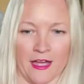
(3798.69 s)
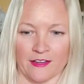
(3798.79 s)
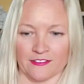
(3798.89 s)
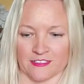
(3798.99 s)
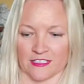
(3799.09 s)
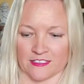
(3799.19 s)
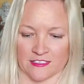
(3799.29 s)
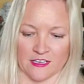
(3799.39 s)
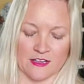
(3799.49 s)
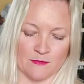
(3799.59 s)
past it.
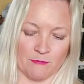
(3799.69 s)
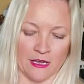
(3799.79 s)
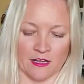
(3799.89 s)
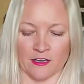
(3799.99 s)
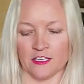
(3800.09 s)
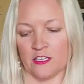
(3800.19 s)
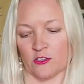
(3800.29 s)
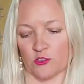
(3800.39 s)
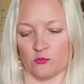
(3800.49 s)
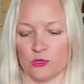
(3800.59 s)
My
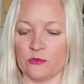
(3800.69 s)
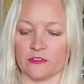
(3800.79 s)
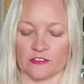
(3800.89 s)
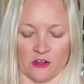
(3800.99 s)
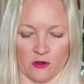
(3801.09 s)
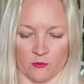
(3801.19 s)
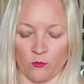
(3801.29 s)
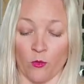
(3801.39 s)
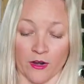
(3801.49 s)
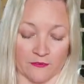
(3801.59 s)
unhealed wounds are
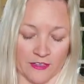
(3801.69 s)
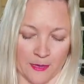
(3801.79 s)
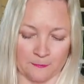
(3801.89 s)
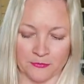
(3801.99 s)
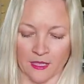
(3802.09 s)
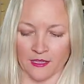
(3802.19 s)
one of them.